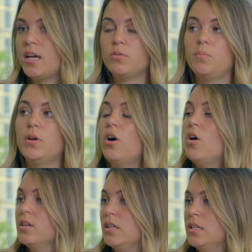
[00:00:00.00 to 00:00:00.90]
Because we put it
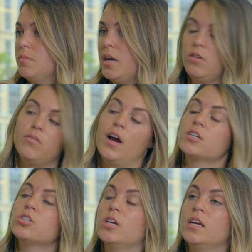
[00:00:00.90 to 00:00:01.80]
all into this
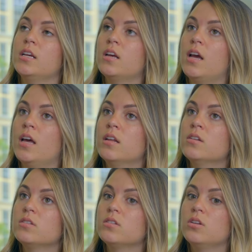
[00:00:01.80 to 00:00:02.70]
manufacturing
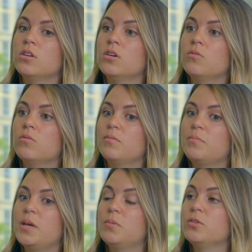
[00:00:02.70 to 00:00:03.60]
and, you know,
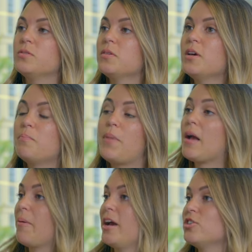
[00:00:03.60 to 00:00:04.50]
people's
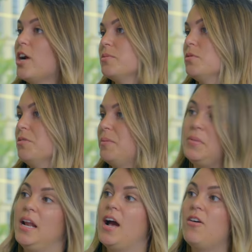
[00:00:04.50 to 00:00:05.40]
backpack straps were
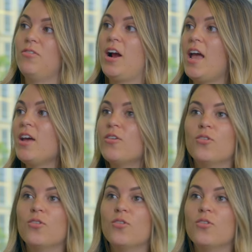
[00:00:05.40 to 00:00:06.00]
ripping out, right?